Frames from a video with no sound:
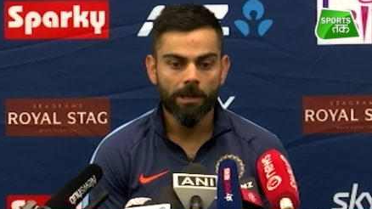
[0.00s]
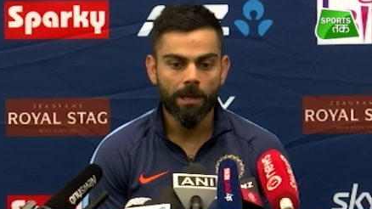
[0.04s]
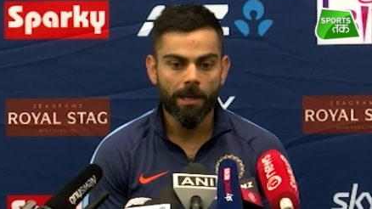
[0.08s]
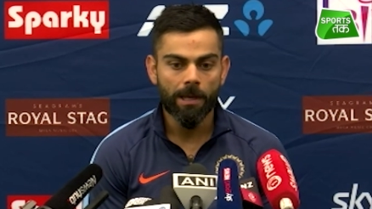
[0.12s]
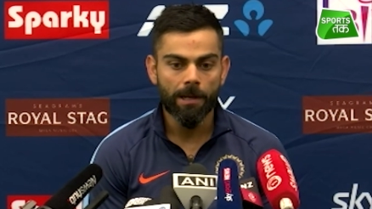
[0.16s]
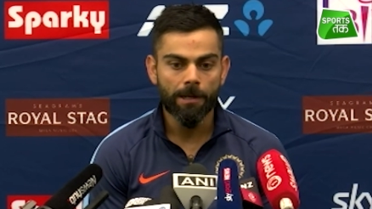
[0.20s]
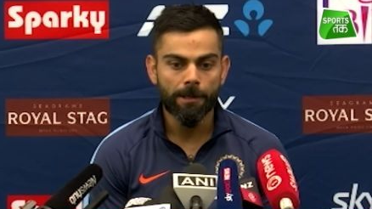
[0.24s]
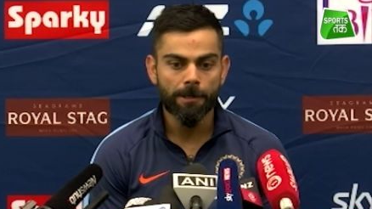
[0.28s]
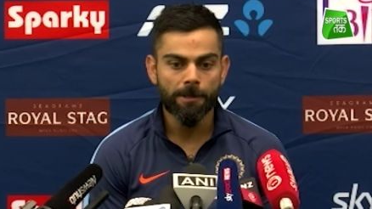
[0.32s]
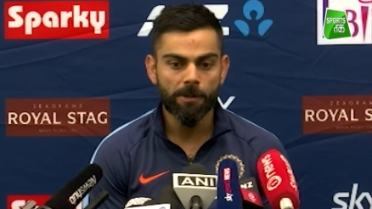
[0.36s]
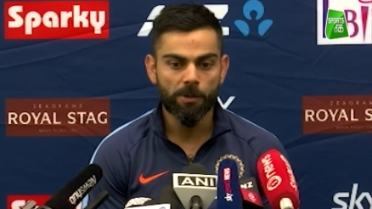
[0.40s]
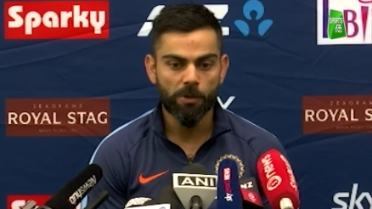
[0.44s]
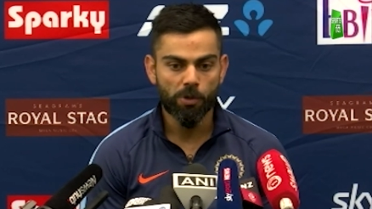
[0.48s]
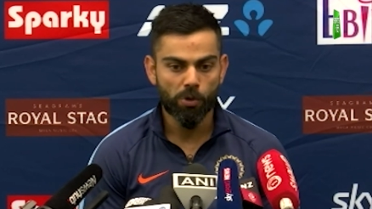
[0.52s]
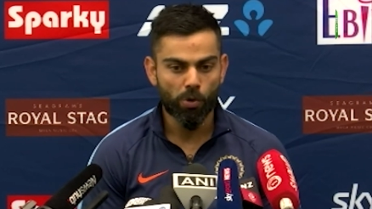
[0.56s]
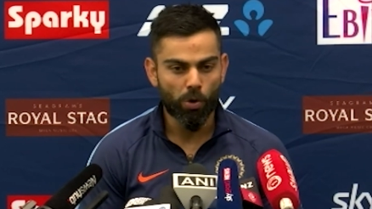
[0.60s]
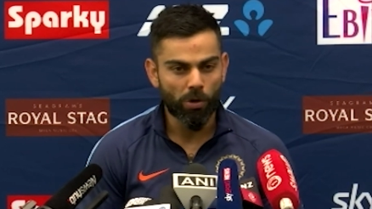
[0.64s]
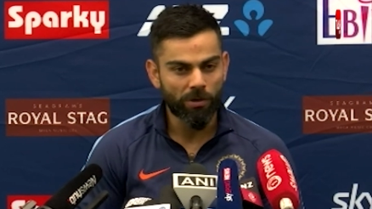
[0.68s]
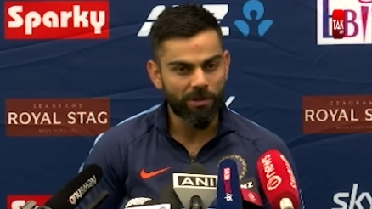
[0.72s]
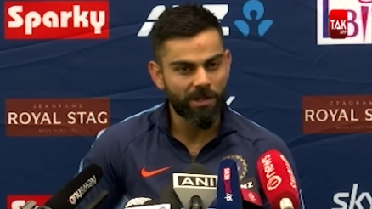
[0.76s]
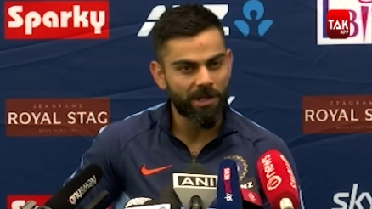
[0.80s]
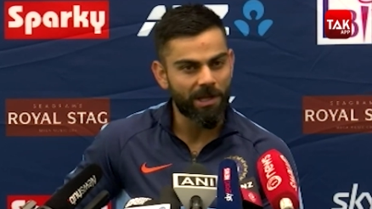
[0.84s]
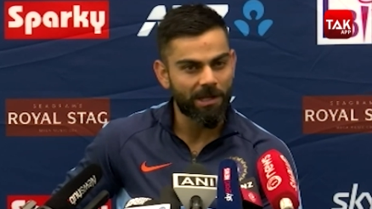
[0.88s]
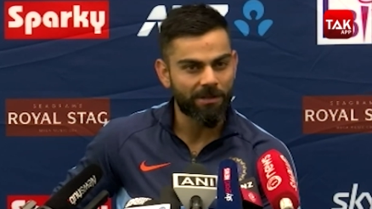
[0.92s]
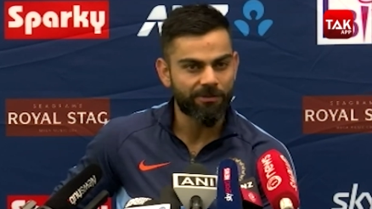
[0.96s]
and
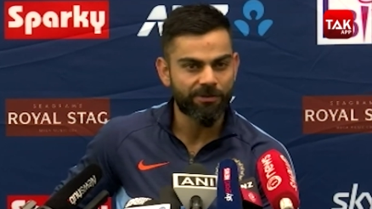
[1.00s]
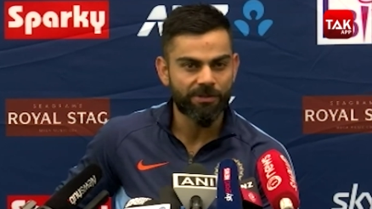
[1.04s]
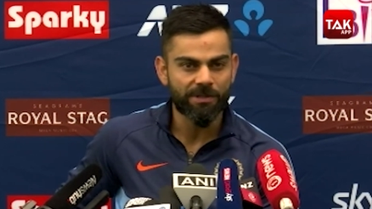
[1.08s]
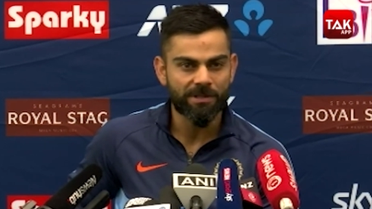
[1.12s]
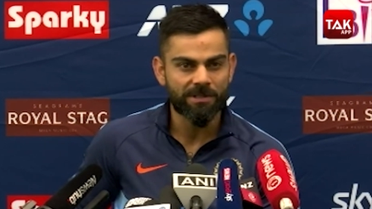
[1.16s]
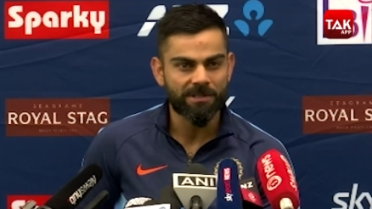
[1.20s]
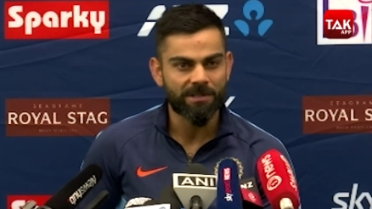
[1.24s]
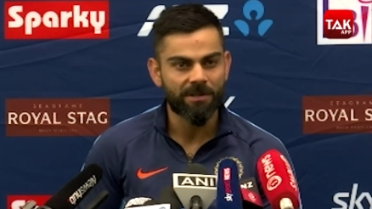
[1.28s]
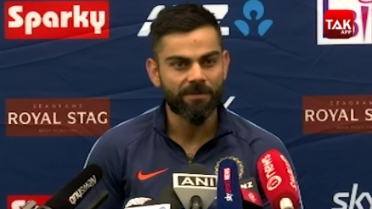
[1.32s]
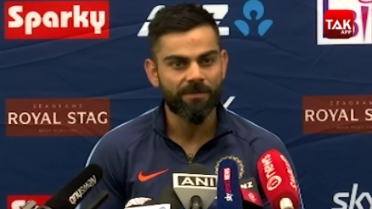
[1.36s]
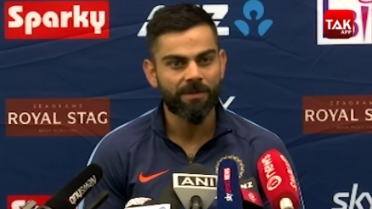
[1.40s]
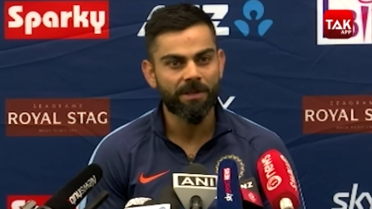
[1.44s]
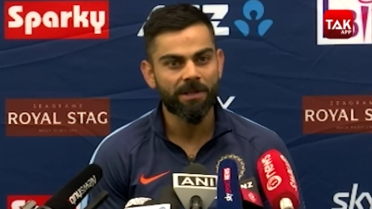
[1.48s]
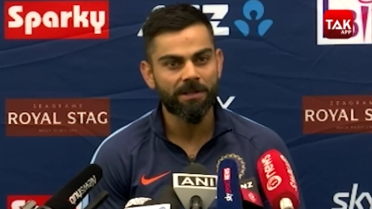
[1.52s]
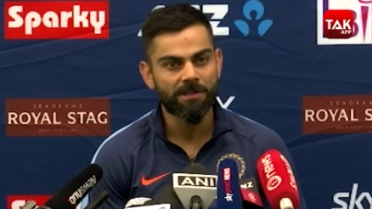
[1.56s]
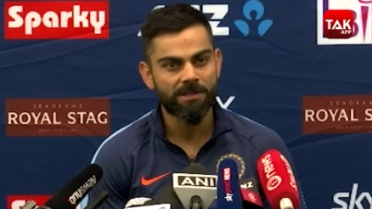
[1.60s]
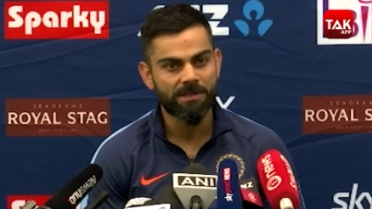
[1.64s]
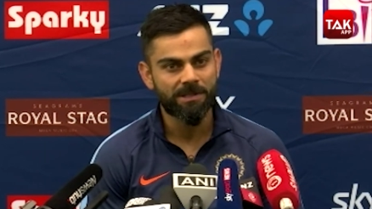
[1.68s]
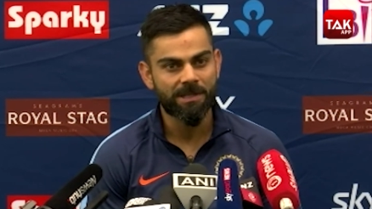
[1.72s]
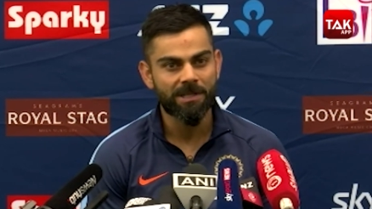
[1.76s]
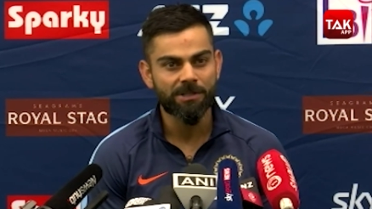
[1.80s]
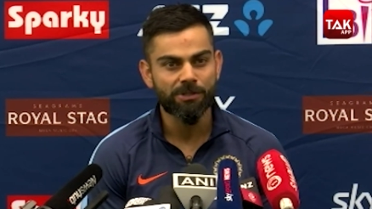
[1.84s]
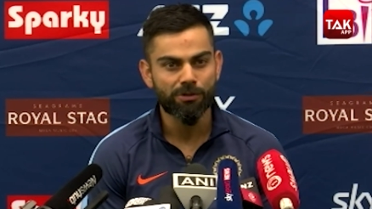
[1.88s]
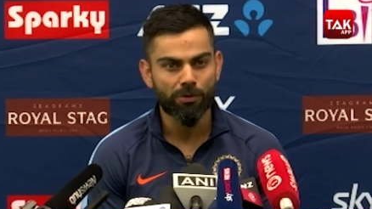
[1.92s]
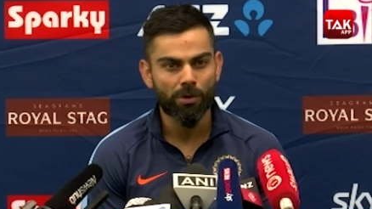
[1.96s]
not the extra stuff
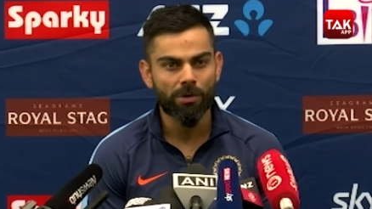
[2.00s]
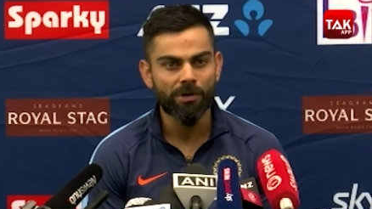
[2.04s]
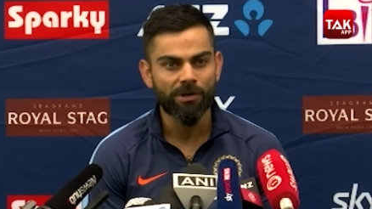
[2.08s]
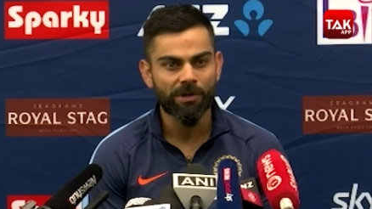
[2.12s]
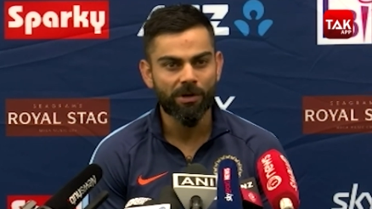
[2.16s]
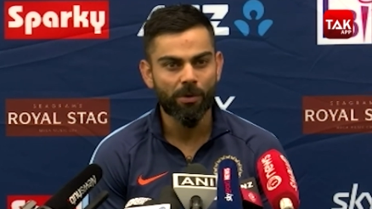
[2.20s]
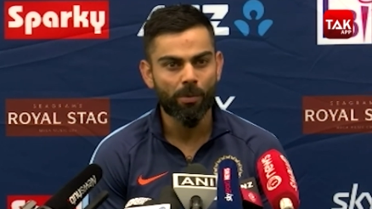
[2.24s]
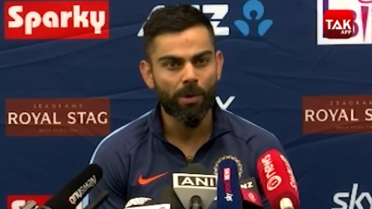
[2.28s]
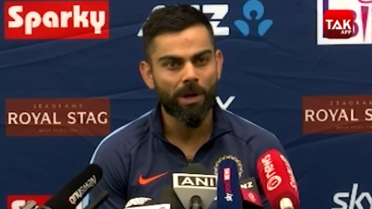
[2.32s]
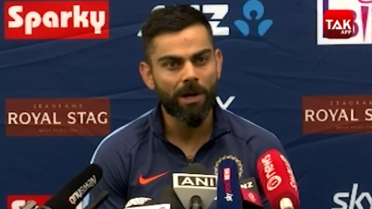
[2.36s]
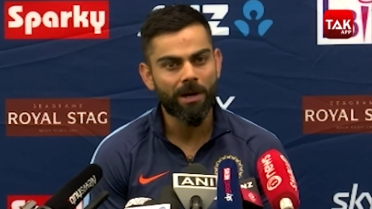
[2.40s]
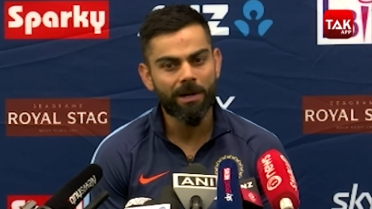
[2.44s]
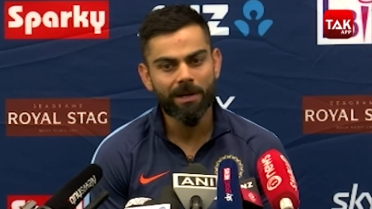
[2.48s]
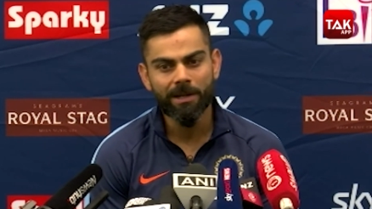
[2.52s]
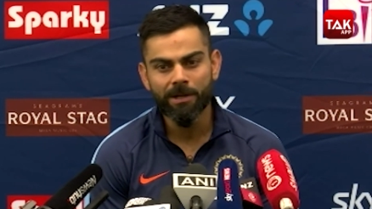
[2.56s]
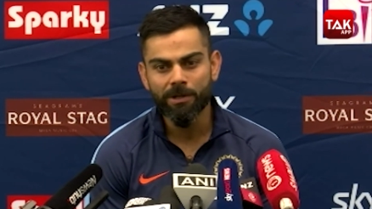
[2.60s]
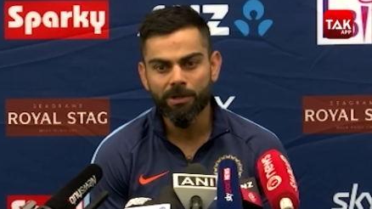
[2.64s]
that's not required.